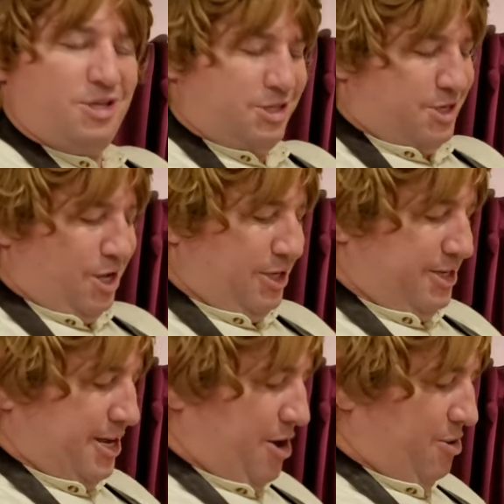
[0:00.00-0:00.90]
dull
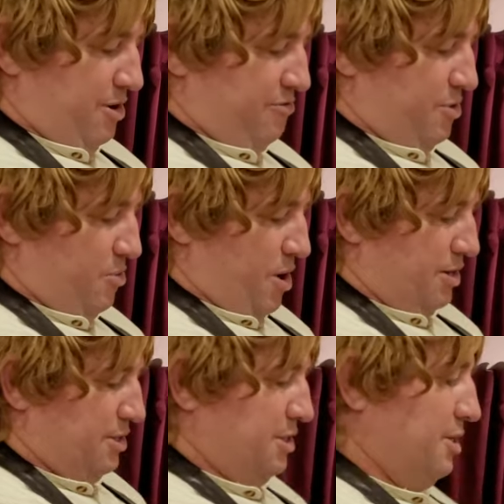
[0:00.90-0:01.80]
it down if we
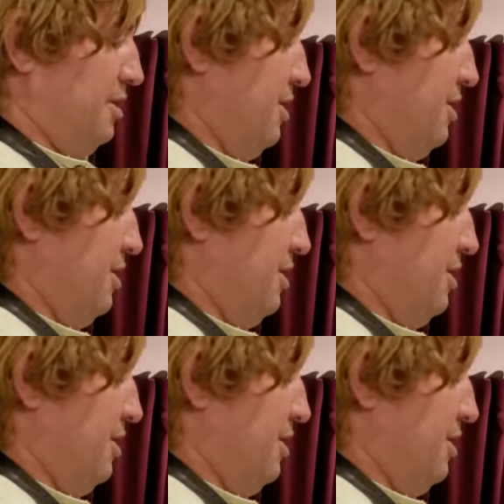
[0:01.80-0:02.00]
want.